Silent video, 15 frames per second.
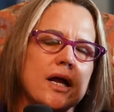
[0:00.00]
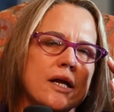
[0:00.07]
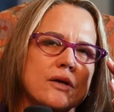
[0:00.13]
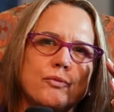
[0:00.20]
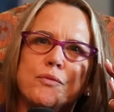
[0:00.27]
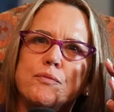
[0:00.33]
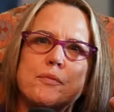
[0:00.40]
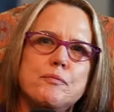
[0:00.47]

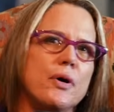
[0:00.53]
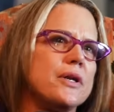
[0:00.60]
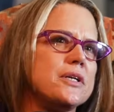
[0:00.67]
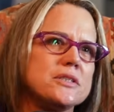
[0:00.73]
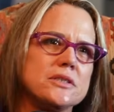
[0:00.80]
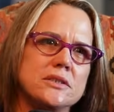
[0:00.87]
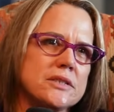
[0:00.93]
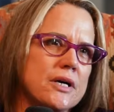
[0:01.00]
We've been
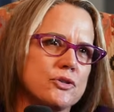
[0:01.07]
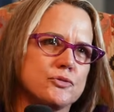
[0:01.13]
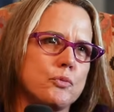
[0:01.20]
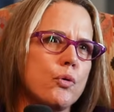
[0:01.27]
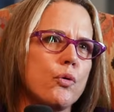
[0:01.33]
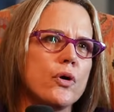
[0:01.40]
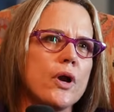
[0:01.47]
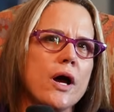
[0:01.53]
buddies since I was
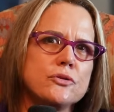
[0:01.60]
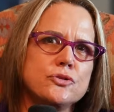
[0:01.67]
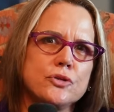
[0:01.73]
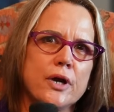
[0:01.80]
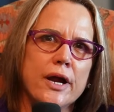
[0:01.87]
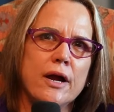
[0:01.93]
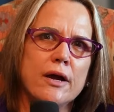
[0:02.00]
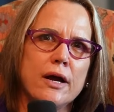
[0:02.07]
born. I
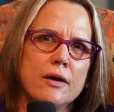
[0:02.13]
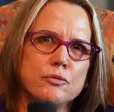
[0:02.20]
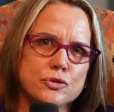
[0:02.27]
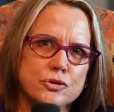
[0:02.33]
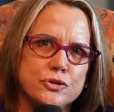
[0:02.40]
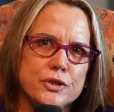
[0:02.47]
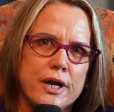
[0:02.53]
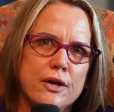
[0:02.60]

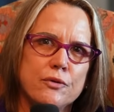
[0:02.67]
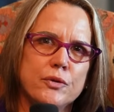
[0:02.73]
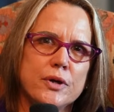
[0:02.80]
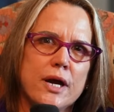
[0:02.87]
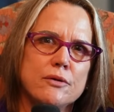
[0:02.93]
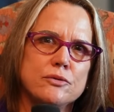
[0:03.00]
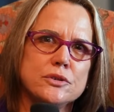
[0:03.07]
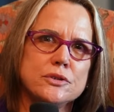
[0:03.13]
almost drowned when
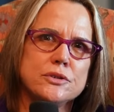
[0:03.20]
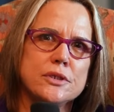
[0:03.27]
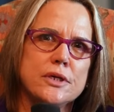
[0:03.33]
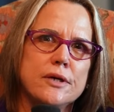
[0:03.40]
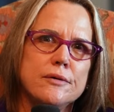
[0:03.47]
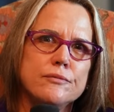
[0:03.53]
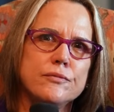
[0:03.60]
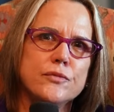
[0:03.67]
I was
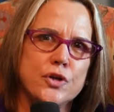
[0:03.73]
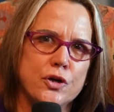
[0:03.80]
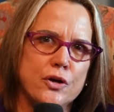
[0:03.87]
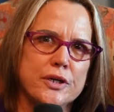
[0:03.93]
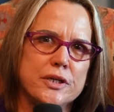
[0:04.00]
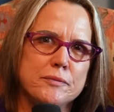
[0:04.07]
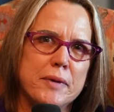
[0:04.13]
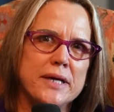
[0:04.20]

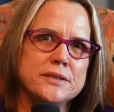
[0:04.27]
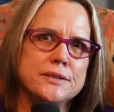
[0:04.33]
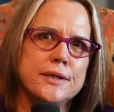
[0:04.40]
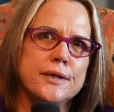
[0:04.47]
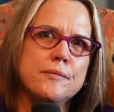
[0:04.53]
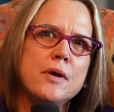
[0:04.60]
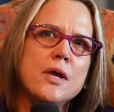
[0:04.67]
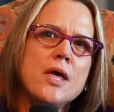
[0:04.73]
young in a
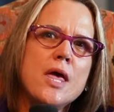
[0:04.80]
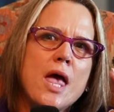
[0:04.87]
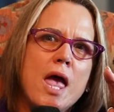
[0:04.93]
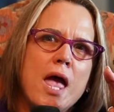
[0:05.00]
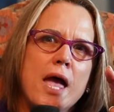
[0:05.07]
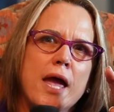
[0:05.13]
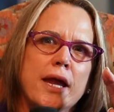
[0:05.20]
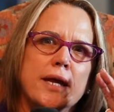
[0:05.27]
bathtub.
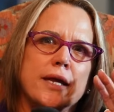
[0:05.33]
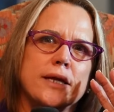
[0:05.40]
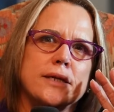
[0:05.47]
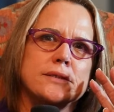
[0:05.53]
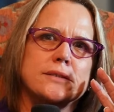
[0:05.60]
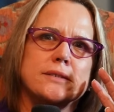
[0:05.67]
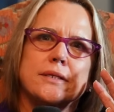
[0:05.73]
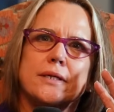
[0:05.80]

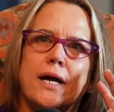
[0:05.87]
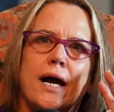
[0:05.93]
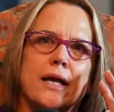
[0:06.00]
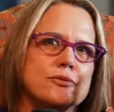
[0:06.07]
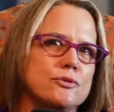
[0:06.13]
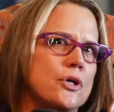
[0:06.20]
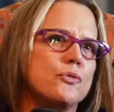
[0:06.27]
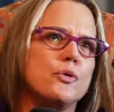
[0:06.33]
And I
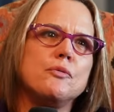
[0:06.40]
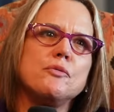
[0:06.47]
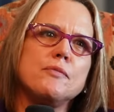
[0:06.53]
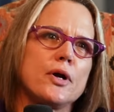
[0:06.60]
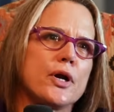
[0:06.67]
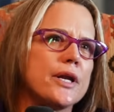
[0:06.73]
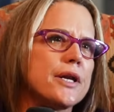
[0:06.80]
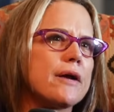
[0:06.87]
don't know, I went with
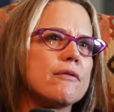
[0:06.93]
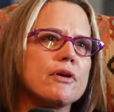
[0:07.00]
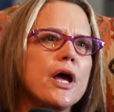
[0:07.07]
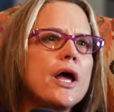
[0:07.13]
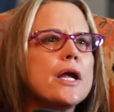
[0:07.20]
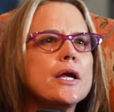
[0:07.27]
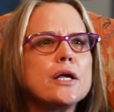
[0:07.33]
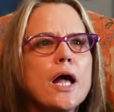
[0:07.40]
my granddad every
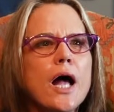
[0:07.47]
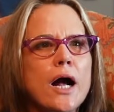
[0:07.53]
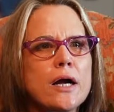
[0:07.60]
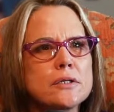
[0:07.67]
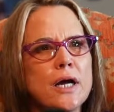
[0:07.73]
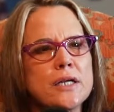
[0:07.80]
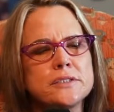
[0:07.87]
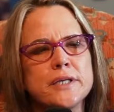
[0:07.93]
day.
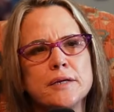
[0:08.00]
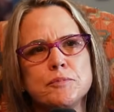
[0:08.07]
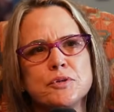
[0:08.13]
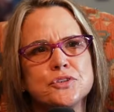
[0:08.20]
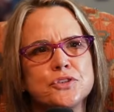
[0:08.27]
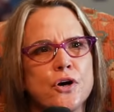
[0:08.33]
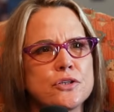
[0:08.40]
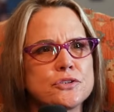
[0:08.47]
I'd take my
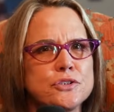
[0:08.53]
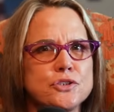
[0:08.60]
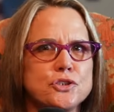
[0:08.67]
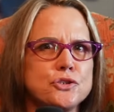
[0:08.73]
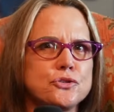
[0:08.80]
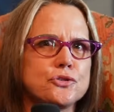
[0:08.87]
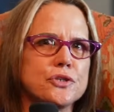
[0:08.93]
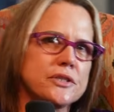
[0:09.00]
socks and
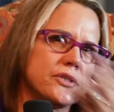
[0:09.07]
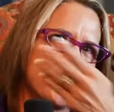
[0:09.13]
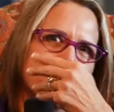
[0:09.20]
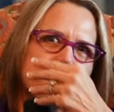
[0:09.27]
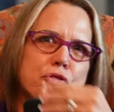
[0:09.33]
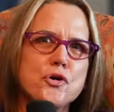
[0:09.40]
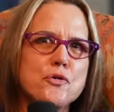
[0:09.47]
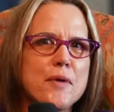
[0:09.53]
shoestrings off
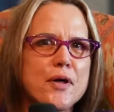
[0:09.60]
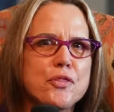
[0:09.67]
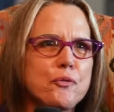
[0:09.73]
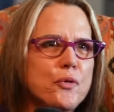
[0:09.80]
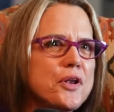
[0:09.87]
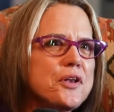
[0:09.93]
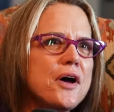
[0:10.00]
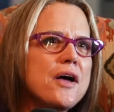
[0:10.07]
and throw them out the
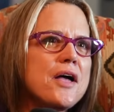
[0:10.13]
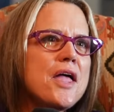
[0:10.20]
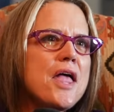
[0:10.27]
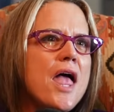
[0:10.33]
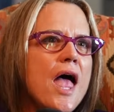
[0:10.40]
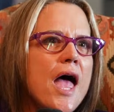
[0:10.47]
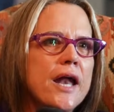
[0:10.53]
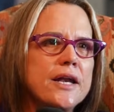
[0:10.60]
window.
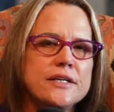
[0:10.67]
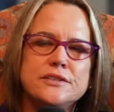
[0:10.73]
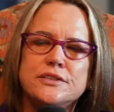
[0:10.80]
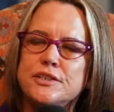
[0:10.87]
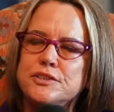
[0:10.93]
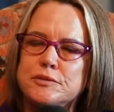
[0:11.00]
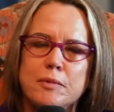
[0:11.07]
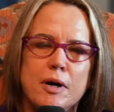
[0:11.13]
And he
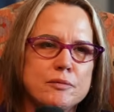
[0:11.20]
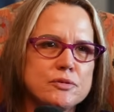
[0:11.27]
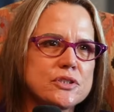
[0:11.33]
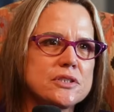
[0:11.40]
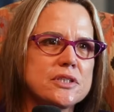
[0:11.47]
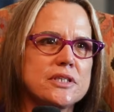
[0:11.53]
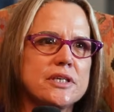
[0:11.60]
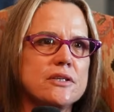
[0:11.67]
said, your mom was
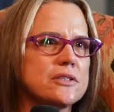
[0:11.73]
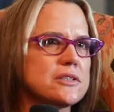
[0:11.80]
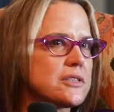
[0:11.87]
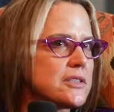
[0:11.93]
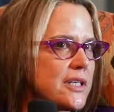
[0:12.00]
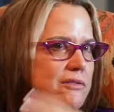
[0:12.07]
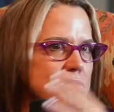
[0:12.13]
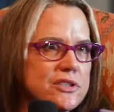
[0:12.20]
going to kill us.
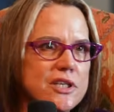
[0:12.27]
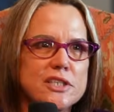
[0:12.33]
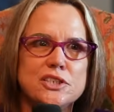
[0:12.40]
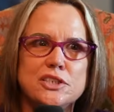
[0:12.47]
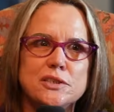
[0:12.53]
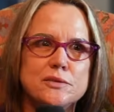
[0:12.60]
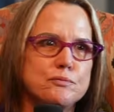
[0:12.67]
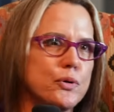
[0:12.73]
And every day
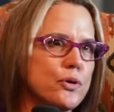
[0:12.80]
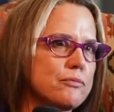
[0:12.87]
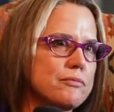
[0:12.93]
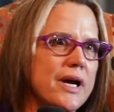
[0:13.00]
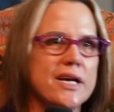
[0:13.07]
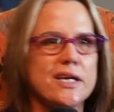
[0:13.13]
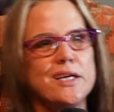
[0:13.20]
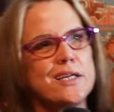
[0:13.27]
she'd put them
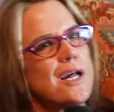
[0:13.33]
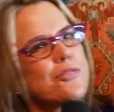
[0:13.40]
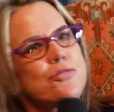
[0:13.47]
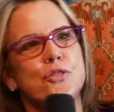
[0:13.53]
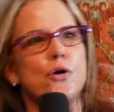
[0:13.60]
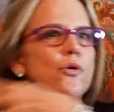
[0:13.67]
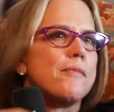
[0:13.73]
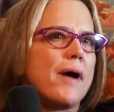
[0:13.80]
back in, I'd
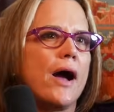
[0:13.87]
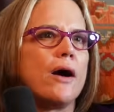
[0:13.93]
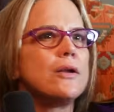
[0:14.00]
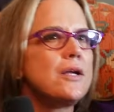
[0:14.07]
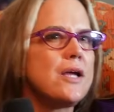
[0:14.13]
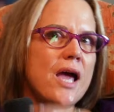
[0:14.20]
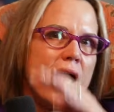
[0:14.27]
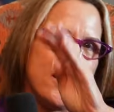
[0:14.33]
throw them out.
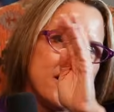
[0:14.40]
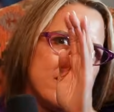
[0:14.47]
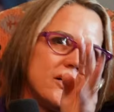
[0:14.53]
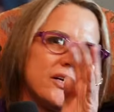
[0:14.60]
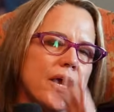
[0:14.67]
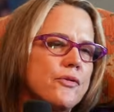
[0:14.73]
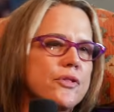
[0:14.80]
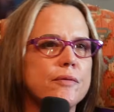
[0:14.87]
And I
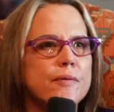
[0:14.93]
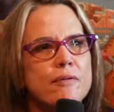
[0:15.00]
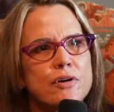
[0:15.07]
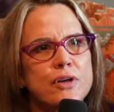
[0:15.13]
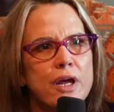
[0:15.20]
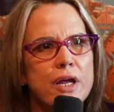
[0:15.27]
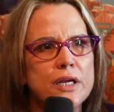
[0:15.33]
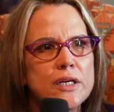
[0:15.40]
hung out with him every
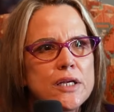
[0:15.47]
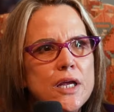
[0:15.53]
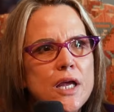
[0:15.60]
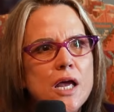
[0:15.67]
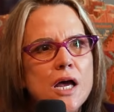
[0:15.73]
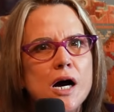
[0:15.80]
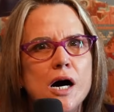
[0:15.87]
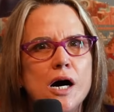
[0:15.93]
day.
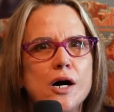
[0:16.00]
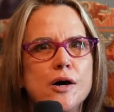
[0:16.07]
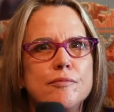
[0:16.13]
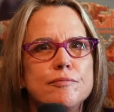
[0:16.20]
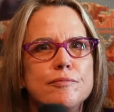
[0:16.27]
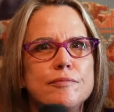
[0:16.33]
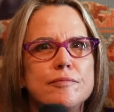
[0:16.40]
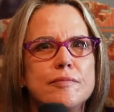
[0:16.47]

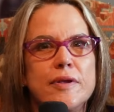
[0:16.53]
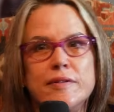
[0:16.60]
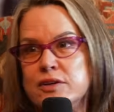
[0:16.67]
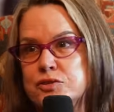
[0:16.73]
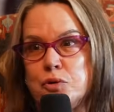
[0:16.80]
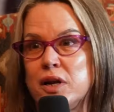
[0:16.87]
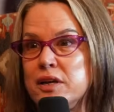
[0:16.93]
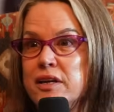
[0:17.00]
And
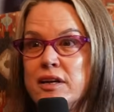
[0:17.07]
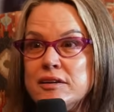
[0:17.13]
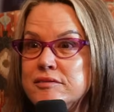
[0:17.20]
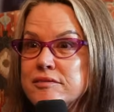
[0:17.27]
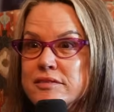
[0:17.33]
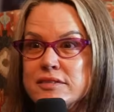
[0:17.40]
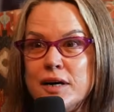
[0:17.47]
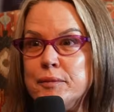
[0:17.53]
that's what I did.
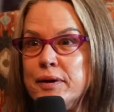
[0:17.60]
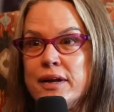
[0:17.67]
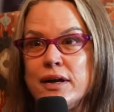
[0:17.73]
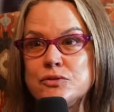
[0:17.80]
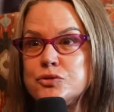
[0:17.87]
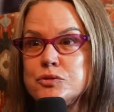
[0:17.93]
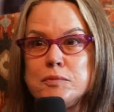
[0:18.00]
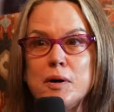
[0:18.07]
I
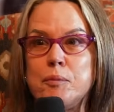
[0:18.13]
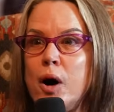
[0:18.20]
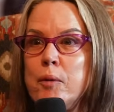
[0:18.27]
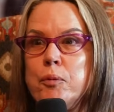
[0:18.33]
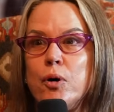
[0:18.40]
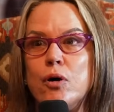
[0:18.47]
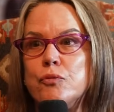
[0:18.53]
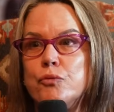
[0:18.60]
was with my
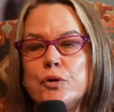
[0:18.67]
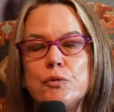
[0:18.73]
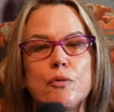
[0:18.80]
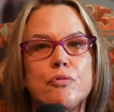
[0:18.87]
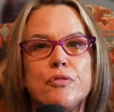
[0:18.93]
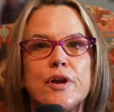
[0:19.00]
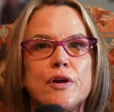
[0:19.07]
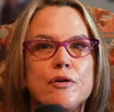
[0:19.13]
pawpaw and we were
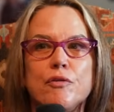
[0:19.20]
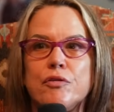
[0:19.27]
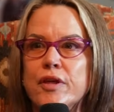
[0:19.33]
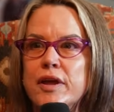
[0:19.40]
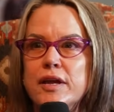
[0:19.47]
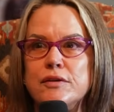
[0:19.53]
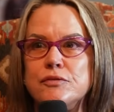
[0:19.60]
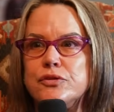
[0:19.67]
thicker than
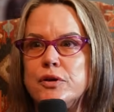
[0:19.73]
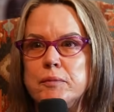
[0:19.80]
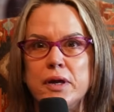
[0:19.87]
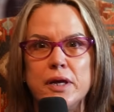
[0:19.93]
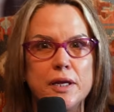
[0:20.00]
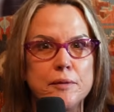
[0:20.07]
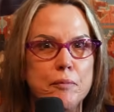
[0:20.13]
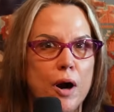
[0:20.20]
thieves.
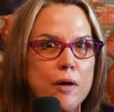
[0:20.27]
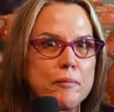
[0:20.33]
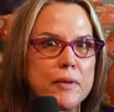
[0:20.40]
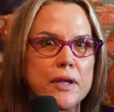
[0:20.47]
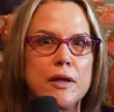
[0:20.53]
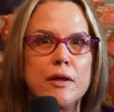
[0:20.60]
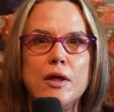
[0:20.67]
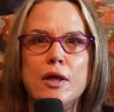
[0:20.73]
He bought
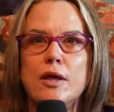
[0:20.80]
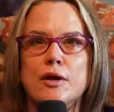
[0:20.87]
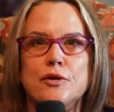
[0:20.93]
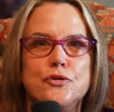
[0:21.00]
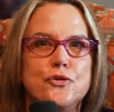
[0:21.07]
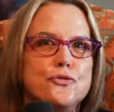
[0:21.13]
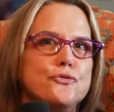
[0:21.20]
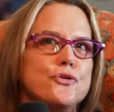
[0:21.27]
me a
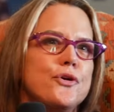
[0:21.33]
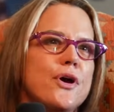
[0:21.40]
new,